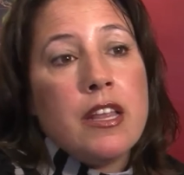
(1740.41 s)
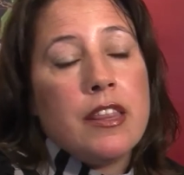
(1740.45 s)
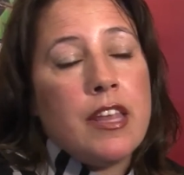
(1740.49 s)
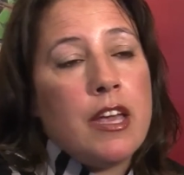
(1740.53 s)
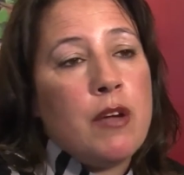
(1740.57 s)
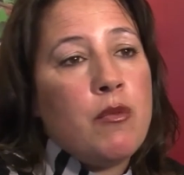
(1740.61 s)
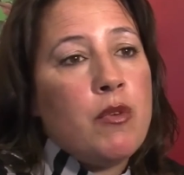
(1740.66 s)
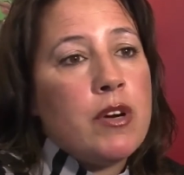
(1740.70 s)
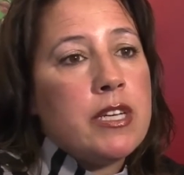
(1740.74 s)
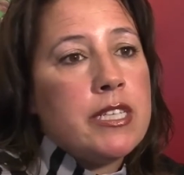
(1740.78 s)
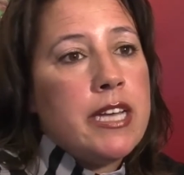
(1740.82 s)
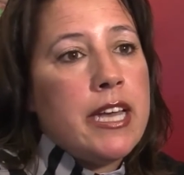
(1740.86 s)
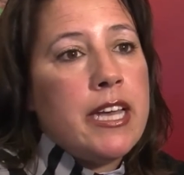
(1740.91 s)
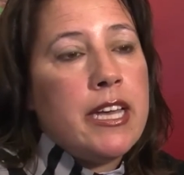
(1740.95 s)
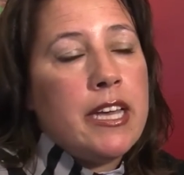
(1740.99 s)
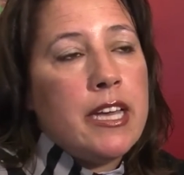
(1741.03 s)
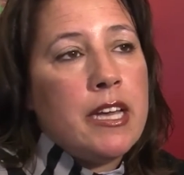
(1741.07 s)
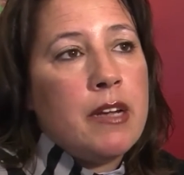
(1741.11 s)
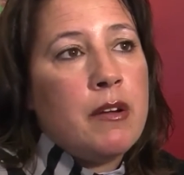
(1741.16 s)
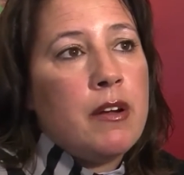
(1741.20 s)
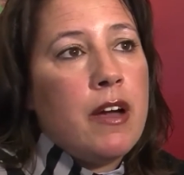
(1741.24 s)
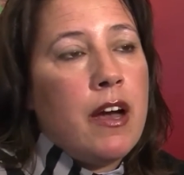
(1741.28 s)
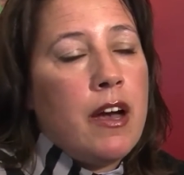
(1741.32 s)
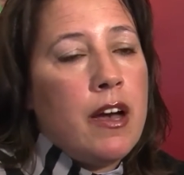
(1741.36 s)
They were
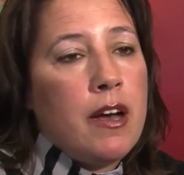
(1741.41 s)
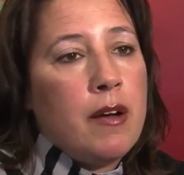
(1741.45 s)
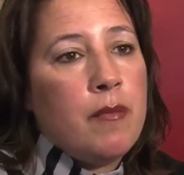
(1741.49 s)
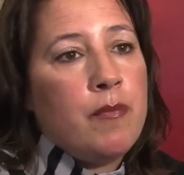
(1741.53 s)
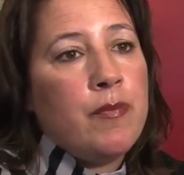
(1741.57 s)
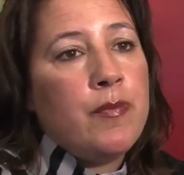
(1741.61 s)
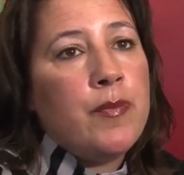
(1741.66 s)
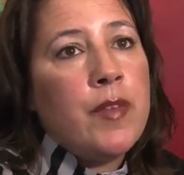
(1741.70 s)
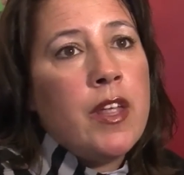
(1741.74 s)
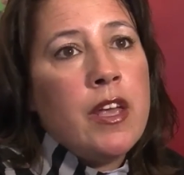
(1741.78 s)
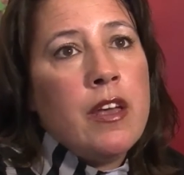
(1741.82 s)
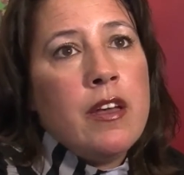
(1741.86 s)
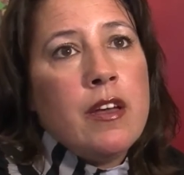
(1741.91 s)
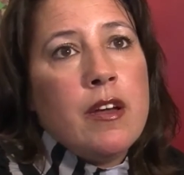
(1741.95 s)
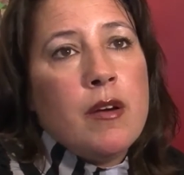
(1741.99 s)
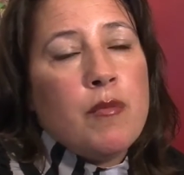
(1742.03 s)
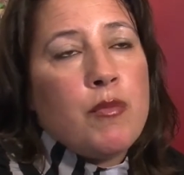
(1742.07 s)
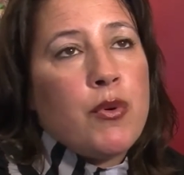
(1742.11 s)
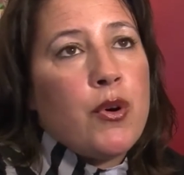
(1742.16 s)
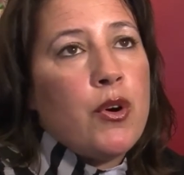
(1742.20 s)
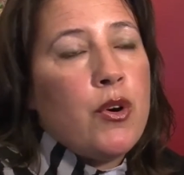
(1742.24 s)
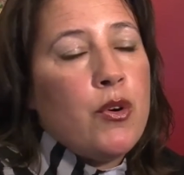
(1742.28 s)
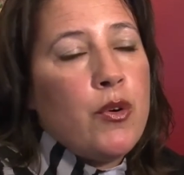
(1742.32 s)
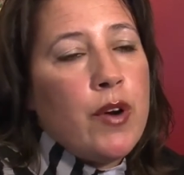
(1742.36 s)
taking
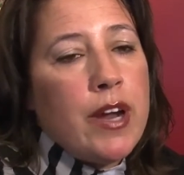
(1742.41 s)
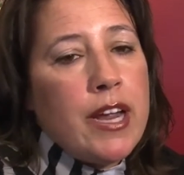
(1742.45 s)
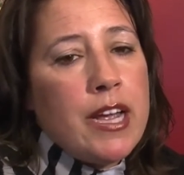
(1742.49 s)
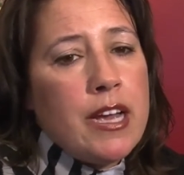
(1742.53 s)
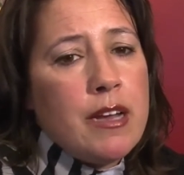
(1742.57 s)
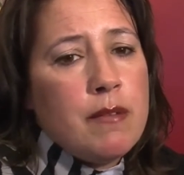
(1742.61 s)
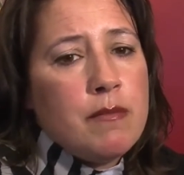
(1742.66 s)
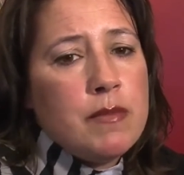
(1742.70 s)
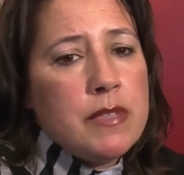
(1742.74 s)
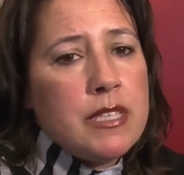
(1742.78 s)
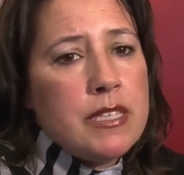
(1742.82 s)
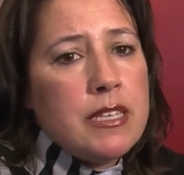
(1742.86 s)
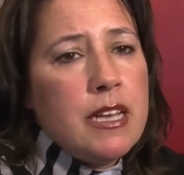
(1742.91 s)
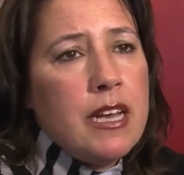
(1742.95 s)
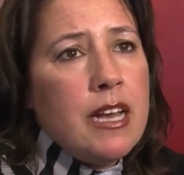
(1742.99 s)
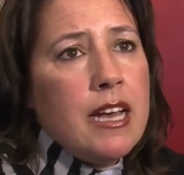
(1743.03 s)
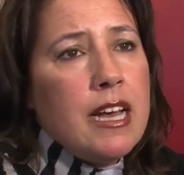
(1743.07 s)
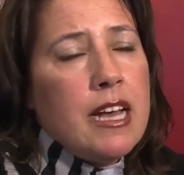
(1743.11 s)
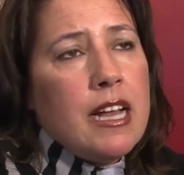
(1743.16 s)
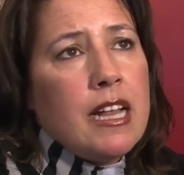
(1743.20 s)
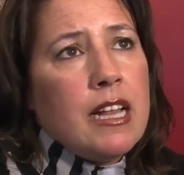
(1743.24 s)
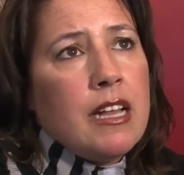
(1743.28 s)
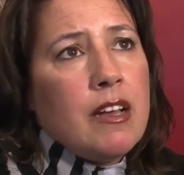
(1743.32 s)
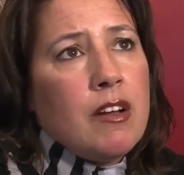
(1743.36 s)
programs
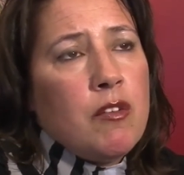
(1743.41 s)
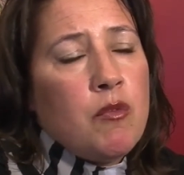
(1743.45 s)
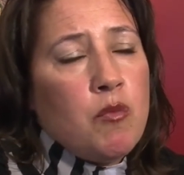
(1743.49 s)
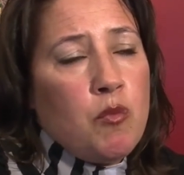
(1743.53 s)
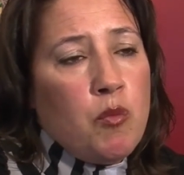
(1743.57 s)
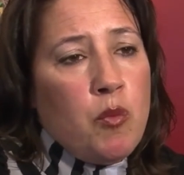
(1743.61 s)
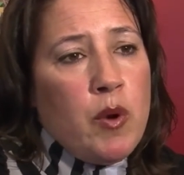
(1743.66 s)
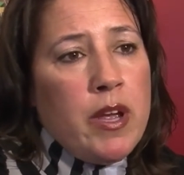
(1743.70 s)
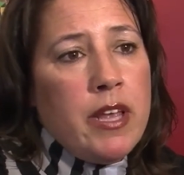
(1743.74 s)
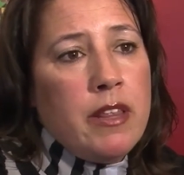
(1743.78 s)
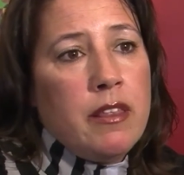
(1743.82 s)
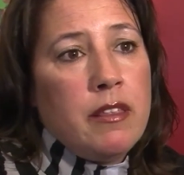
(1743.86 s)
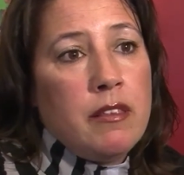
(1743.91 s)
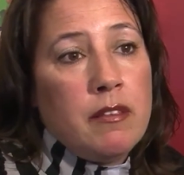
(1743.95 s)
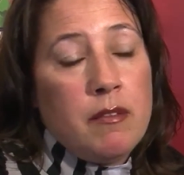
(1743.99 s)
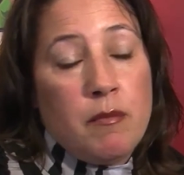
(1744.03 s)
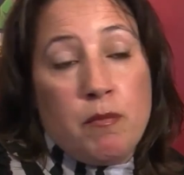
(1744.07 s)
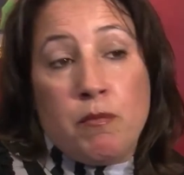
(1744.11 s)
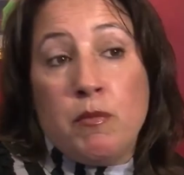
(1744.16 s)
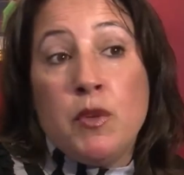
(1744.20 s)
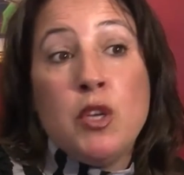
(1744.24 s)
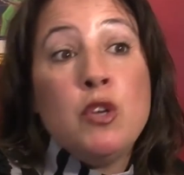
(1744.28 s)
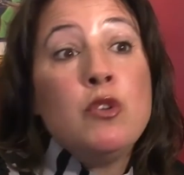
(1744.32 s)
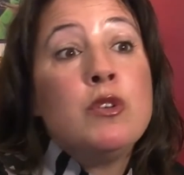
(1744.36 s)

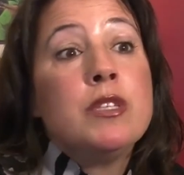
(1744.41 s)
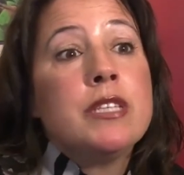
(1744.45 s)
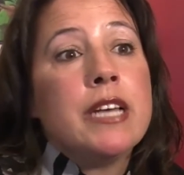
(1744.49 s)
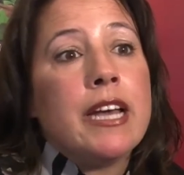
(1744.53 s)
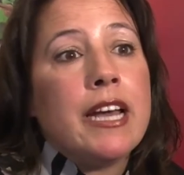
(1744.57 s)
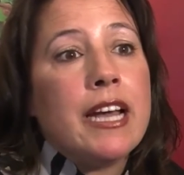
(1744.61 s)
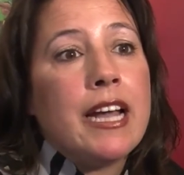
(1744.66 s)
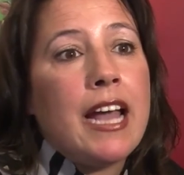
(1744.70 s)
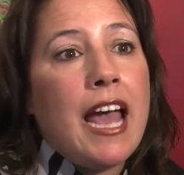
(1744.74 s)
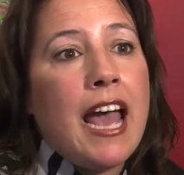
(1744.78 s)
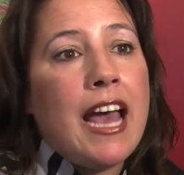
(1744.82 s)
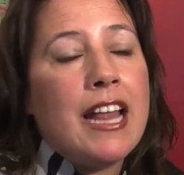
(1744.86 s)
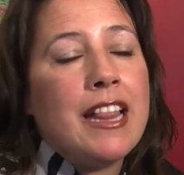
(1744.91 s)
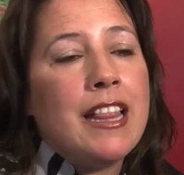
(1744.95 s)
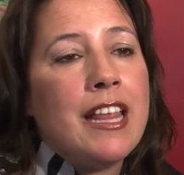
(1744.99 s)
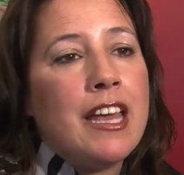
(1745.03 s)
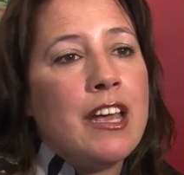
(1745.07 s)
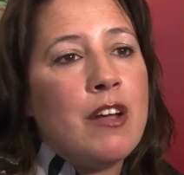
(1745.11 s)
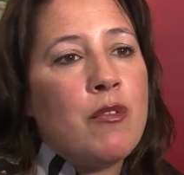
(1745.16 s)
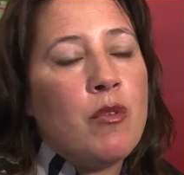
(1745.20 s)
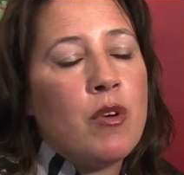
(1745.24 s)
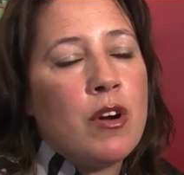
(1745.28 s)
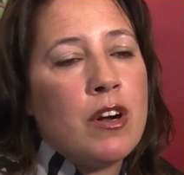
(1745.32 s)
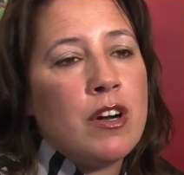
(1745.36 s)
with music, and
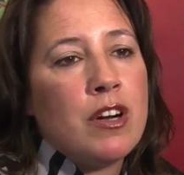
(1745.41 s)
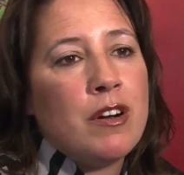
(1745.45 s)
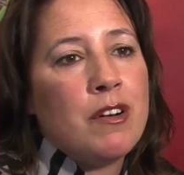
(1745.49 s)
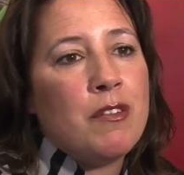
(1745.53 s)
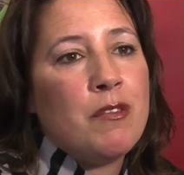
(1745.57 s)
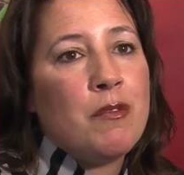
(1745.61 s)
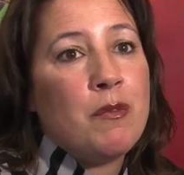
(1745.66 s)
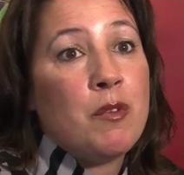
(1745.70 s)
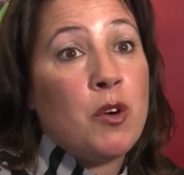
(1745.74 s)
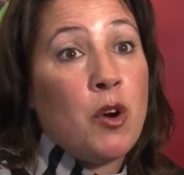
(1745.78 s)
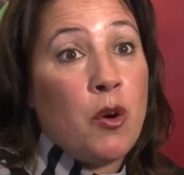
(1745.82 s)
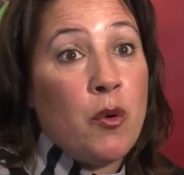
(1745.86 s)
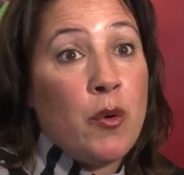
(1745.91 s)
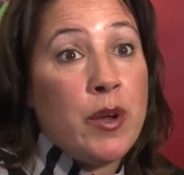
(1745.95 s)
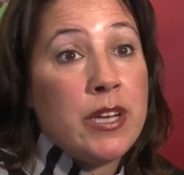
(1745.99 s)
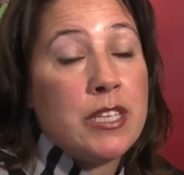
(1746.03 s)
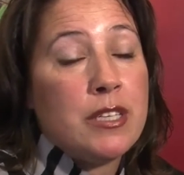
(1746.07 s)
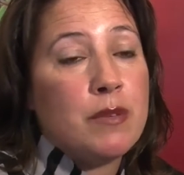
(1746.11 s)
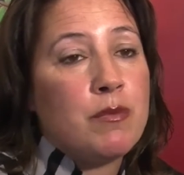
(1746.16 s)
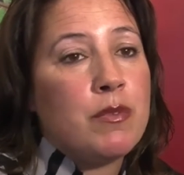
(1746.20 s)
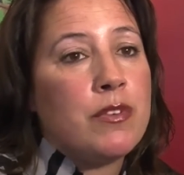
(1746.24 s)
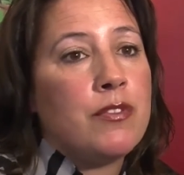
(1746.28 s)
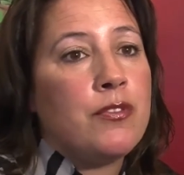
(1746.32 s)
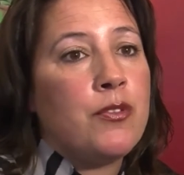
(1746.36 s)
they were going
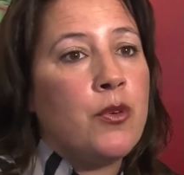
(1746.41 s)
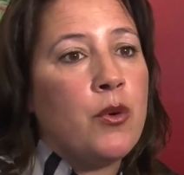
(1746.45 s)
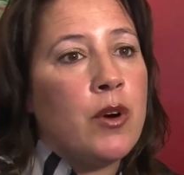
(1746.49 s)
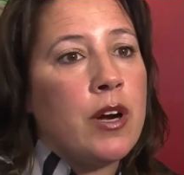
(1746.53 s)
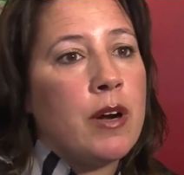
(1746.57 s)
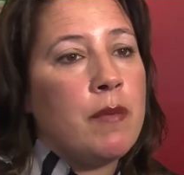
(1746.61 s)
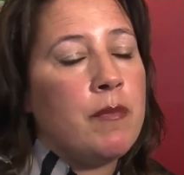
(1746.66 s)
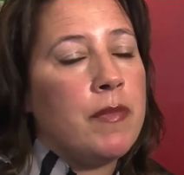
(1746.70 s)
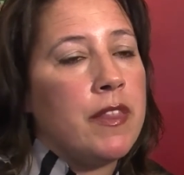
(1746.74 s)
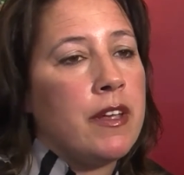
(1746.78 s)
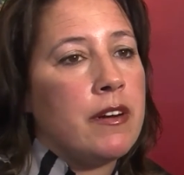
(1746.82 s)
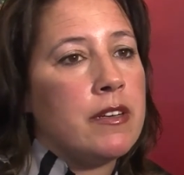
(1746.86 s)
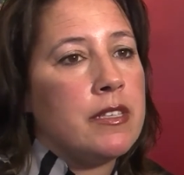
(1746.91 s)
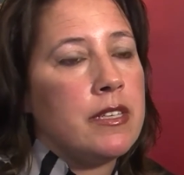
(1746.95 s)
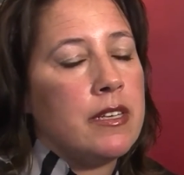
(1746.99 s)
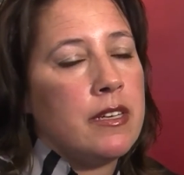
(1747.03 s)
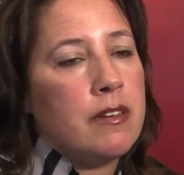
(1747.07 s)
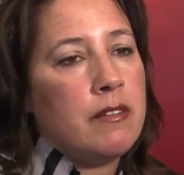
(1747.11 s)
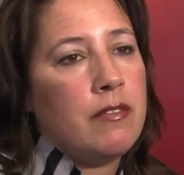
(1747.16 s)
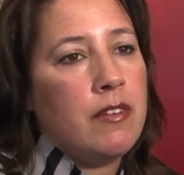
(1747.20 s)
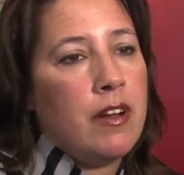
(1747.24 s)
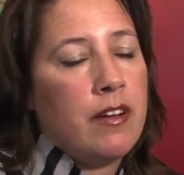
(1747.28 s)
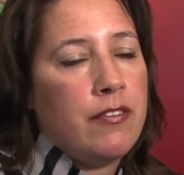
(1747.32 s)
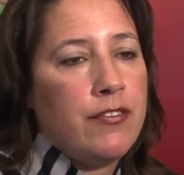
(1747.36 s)
to perform. There's
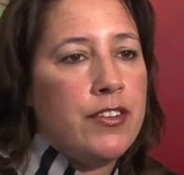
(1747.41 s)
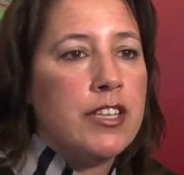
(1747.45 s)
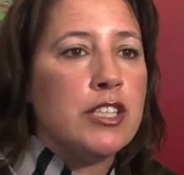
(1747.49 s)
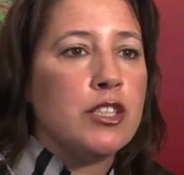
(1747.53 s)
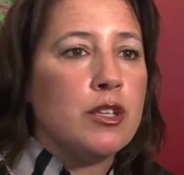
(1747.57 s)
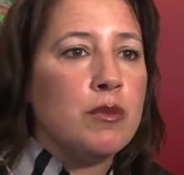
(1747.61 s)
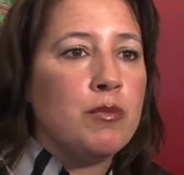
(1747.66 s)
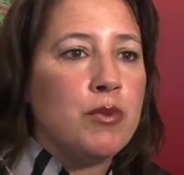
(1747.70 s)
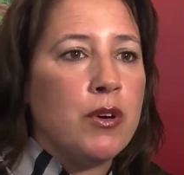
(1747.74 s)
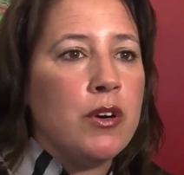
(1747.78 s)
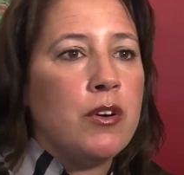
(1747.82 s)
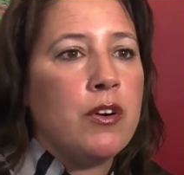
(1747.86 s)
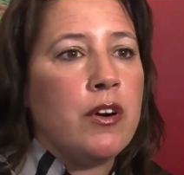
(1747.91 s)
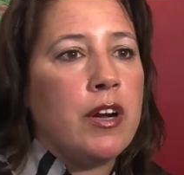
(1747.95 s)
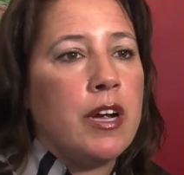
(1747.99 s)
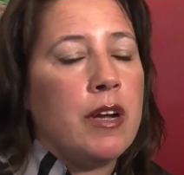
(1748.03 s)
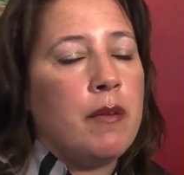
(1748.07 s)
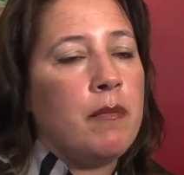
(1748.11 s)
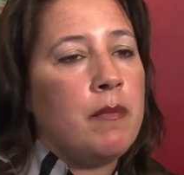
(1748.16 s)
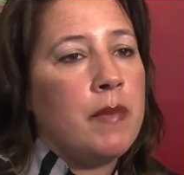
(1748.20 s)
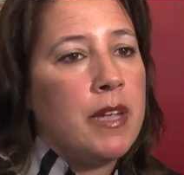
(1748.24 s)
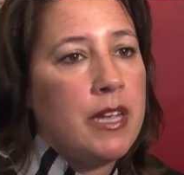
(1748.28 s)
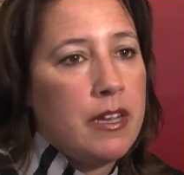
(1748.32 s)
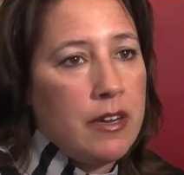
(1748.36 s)
an official
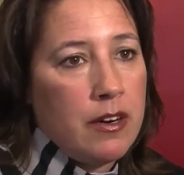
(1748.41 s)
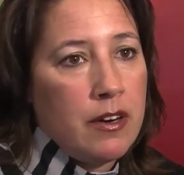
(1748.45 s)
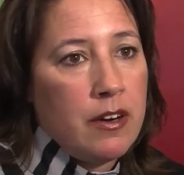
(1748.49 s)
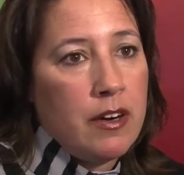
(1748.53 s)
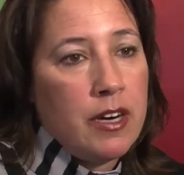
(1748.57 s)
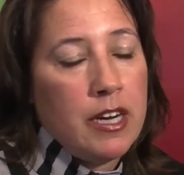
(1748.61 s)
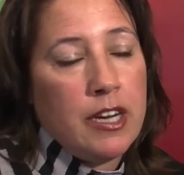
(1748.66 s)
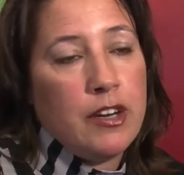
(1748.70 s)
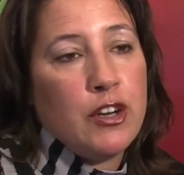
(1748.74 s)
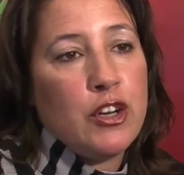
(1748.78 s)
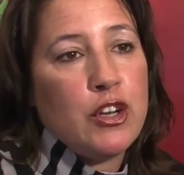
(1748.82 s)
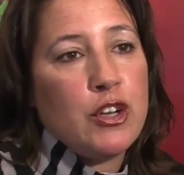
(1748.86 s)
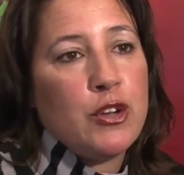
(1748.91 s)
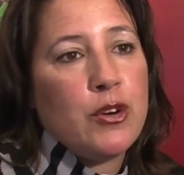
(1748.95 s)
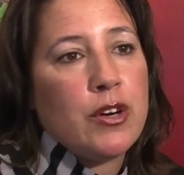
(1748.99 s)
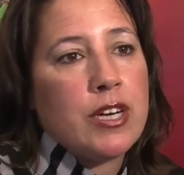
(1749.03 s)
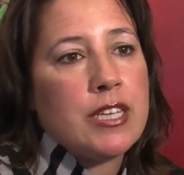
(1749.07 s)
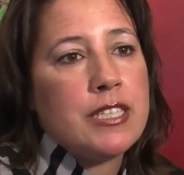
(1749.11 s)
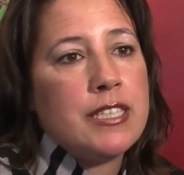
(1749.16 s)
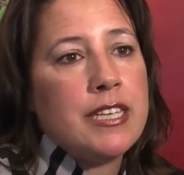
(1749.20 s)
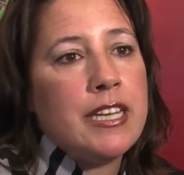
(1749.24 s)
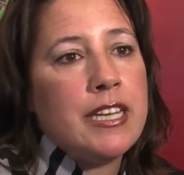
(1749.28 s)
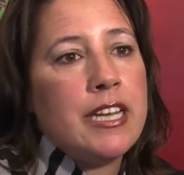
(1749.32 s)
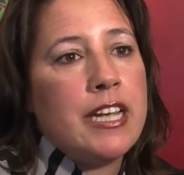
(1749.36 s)
program here in New
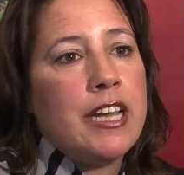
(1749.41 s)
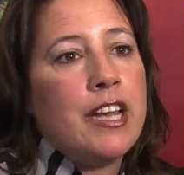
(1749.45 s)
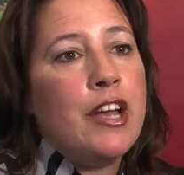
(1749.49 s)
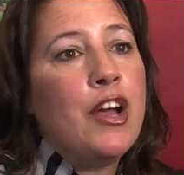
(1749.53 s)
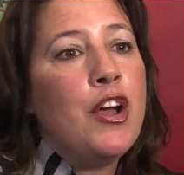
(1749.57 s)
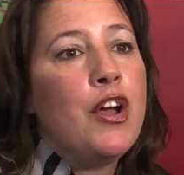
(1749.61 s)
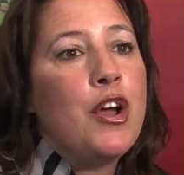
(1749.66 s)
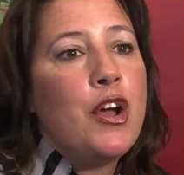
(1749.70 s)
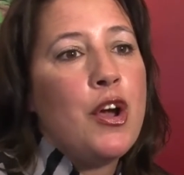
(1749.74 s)
York City